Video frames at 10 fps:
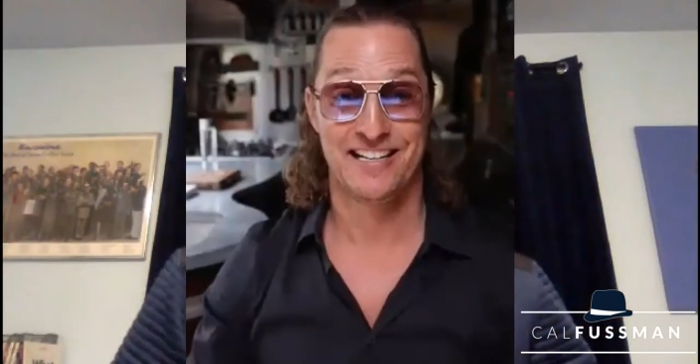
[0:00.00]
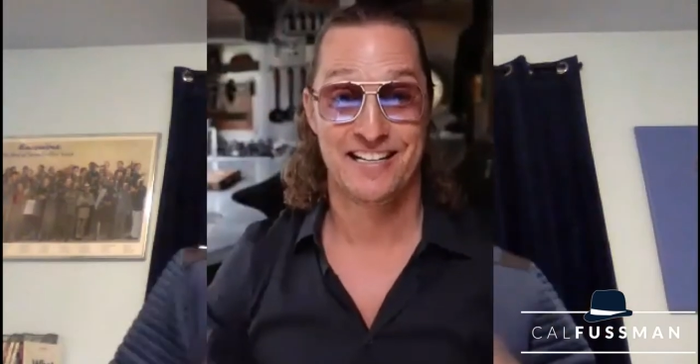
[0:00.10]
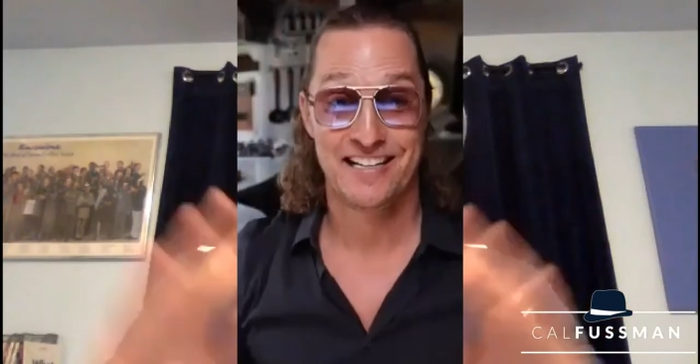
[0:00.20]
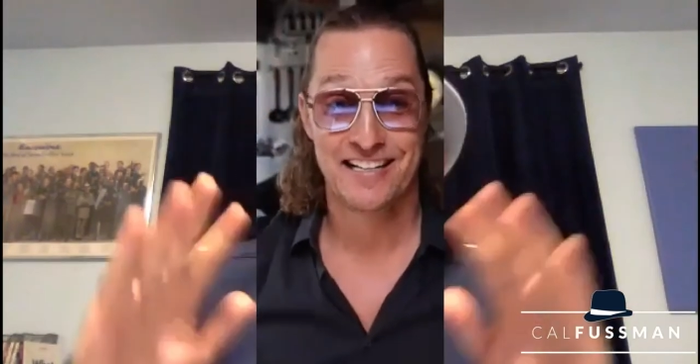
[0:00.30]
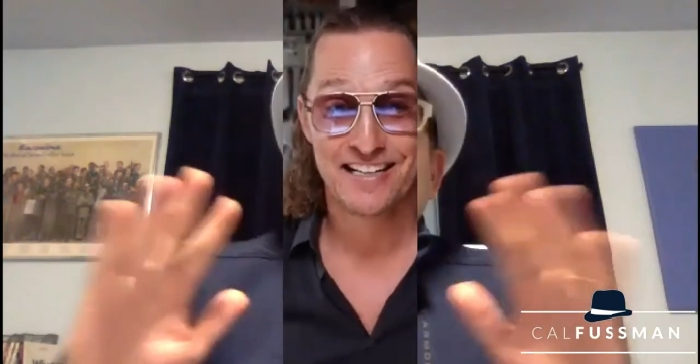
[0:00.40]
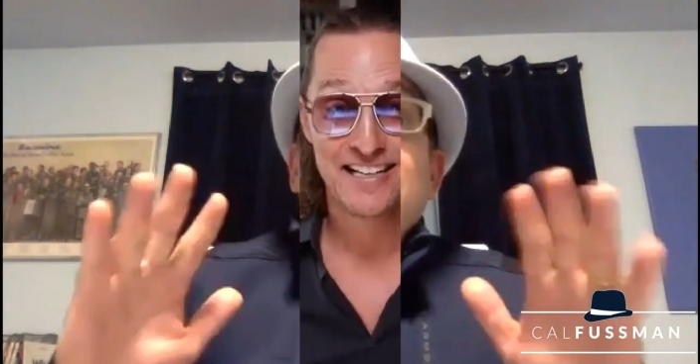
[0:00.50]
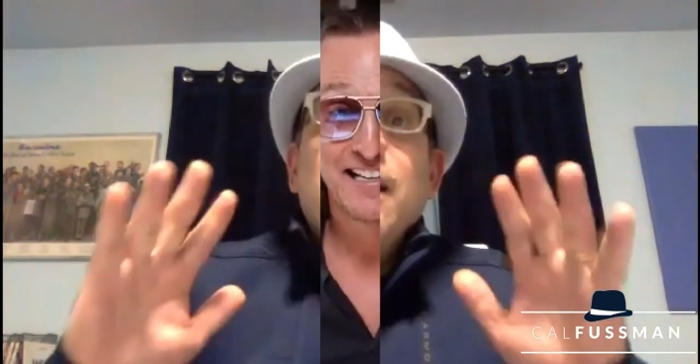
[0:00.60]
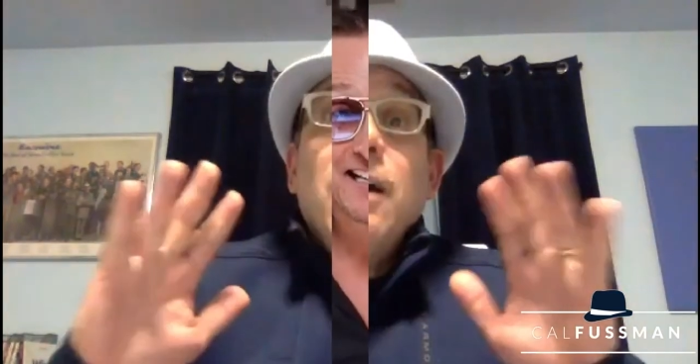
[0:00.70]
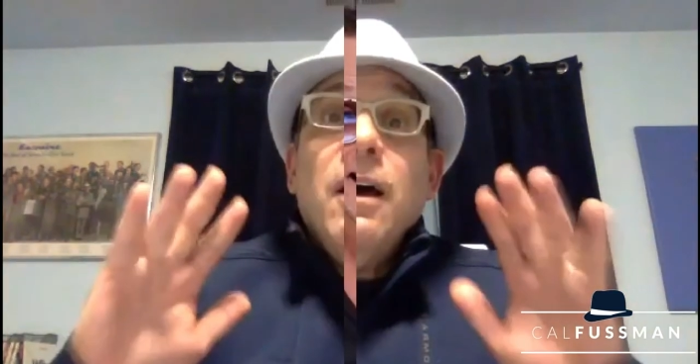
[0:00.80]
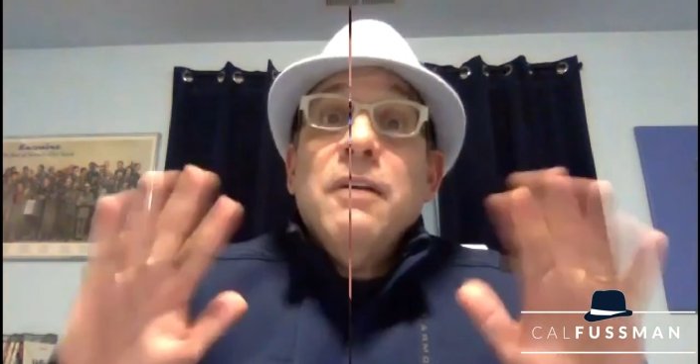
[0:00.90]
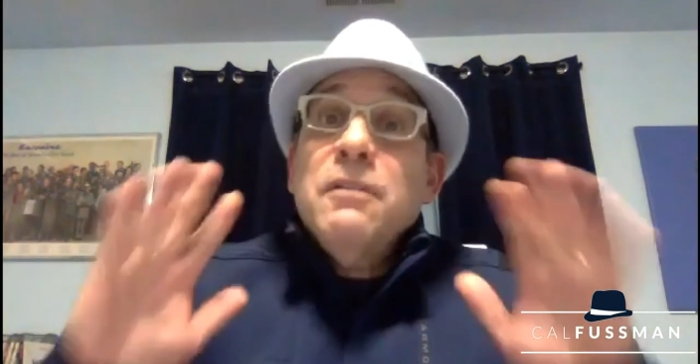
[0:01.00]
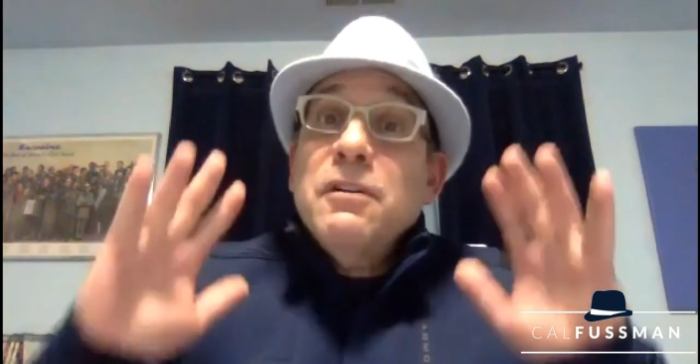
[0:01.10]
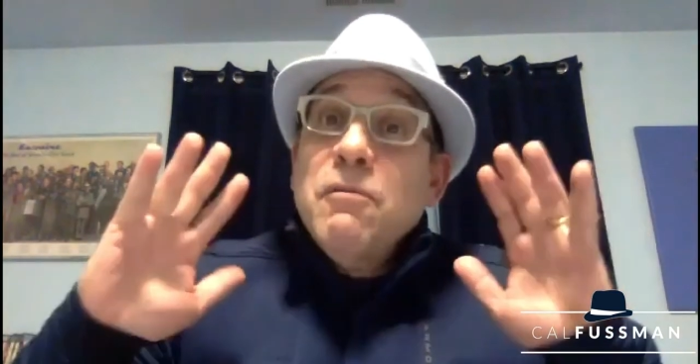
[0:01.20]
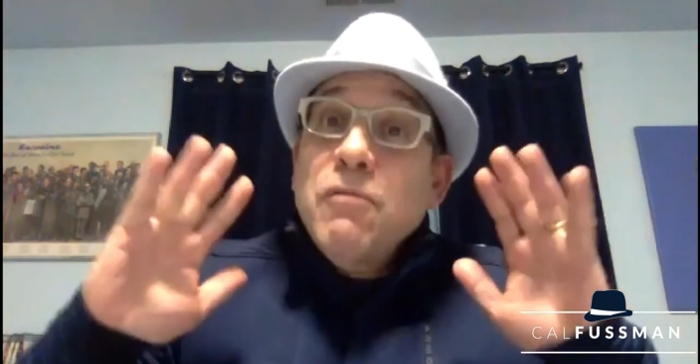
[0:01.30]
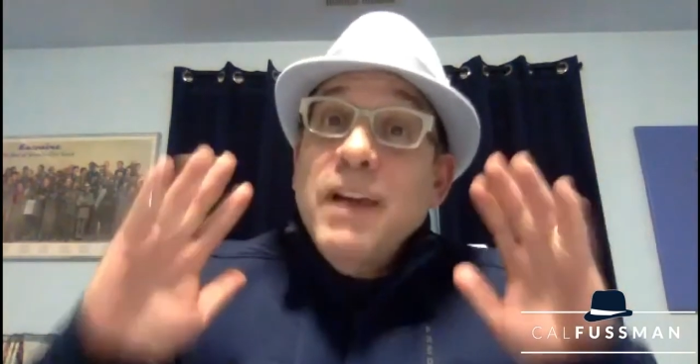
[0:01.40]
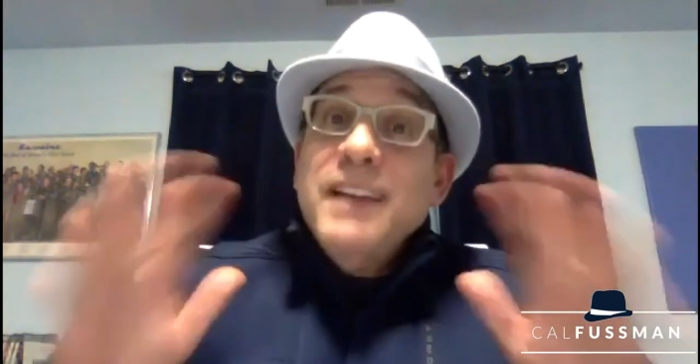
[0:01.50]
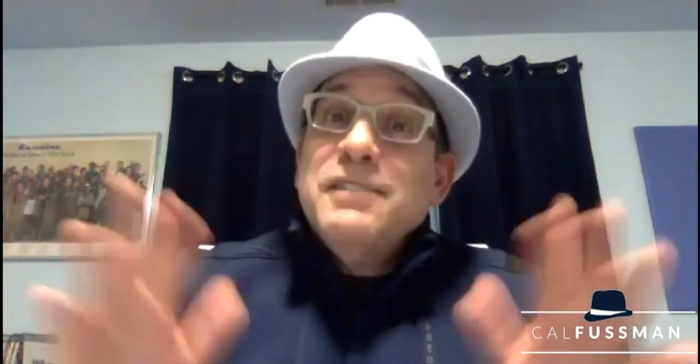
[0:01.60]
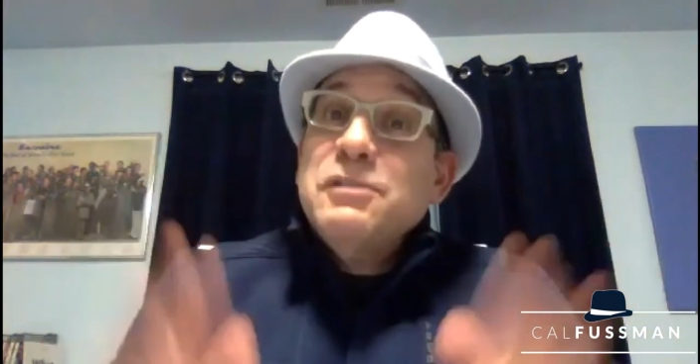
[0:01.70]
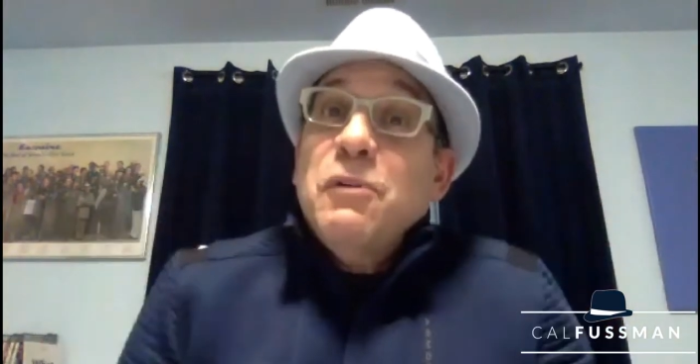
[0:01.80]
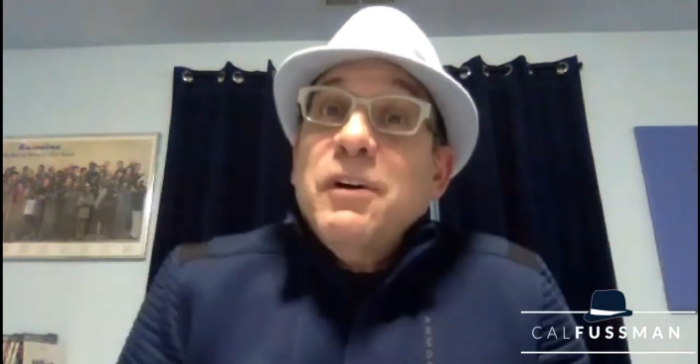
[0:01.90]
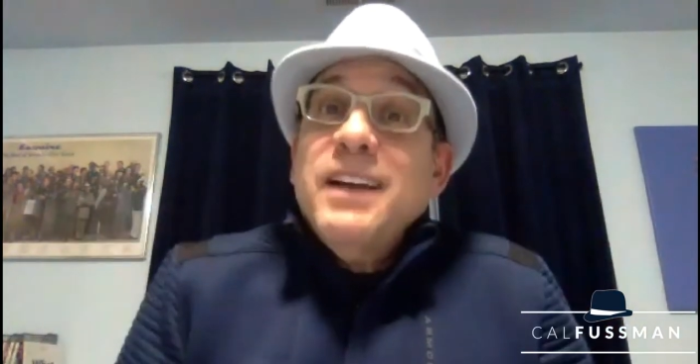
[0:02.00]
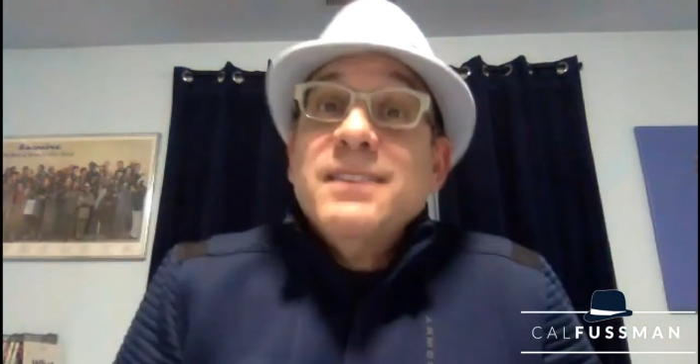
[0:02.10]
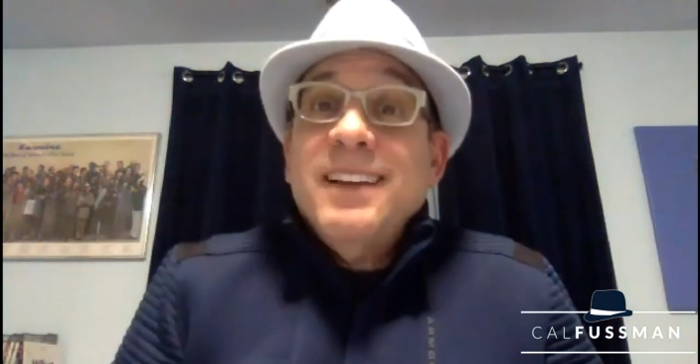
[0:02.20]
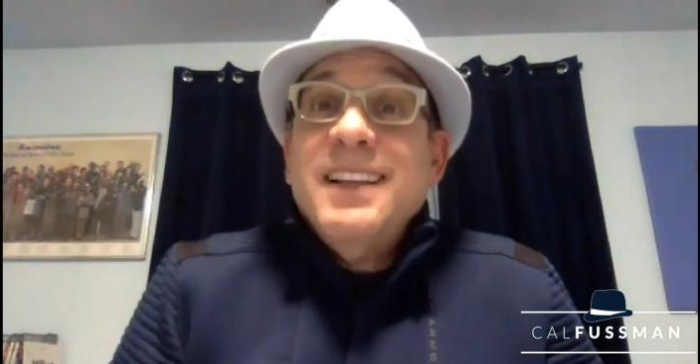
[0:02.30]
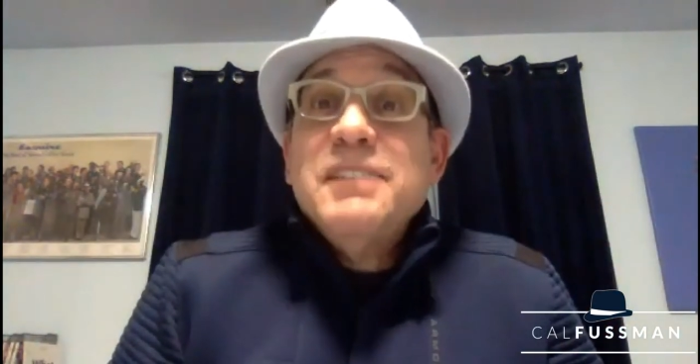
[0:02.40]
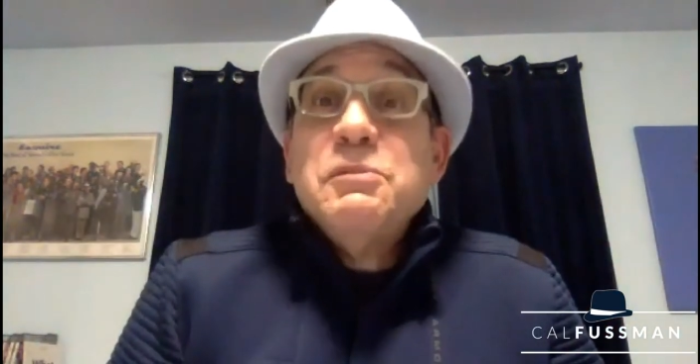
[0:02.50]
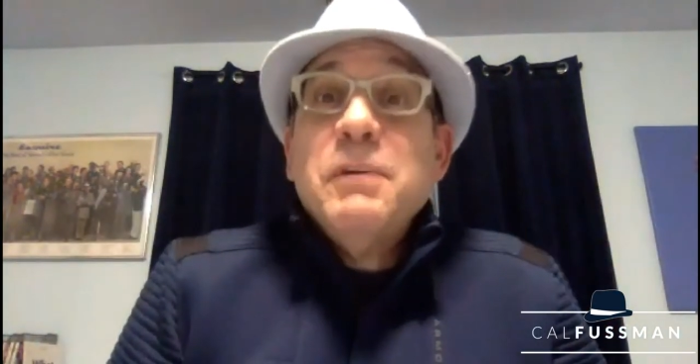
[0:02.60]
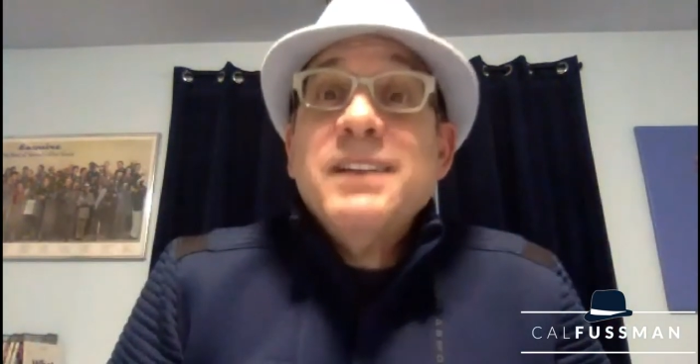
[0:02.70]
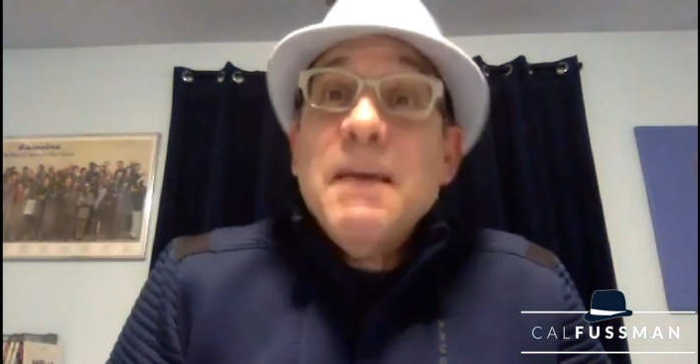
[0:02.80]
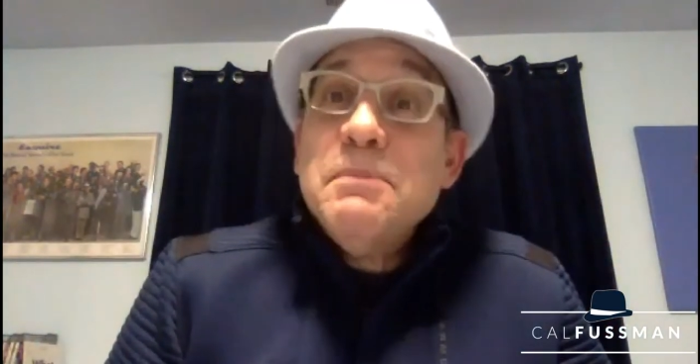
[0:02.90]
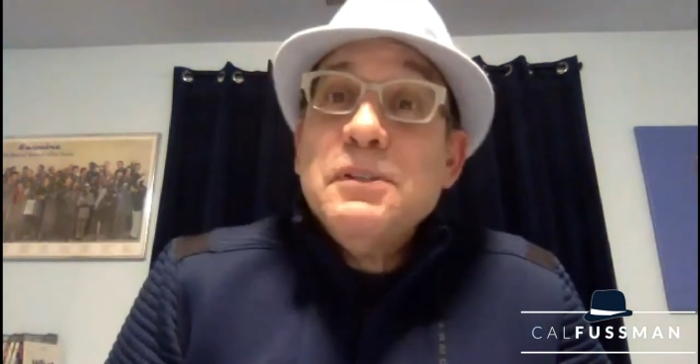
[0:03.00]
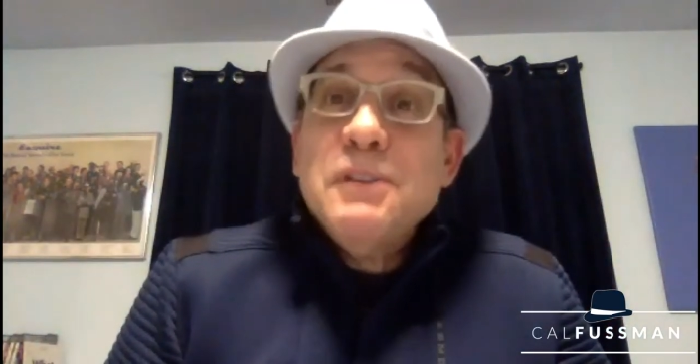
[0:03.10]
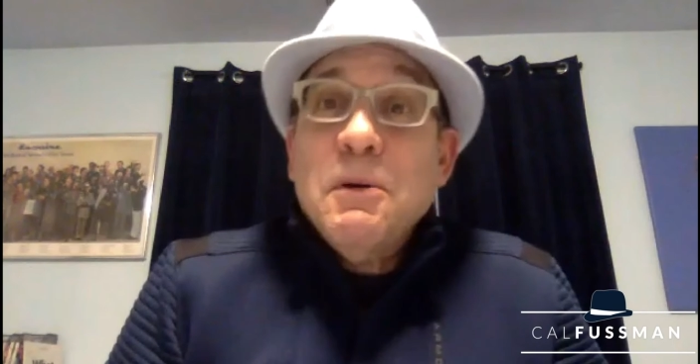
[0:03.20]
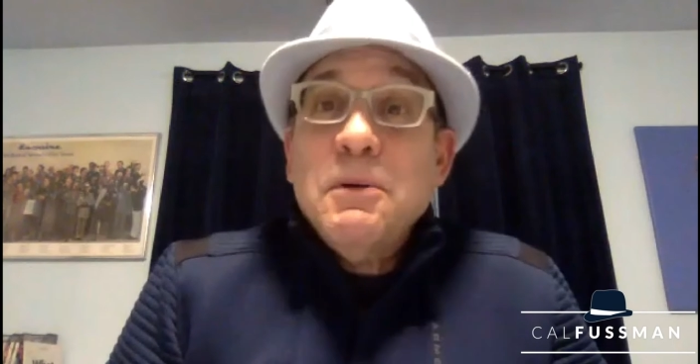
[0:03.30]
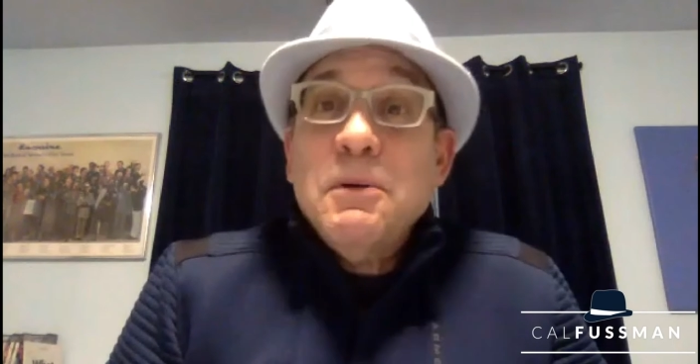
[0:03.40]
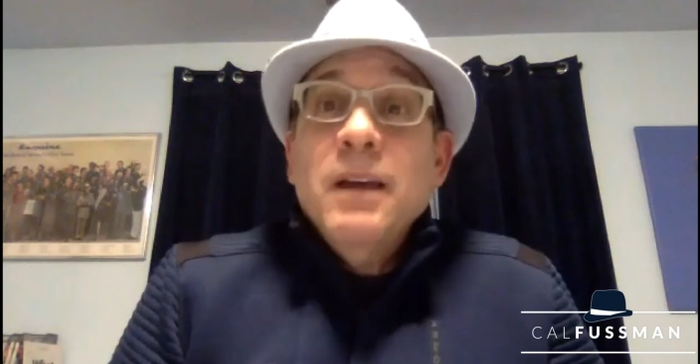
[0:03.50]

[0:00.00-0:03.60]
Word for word: There are a lot of other great stories on this week's episode.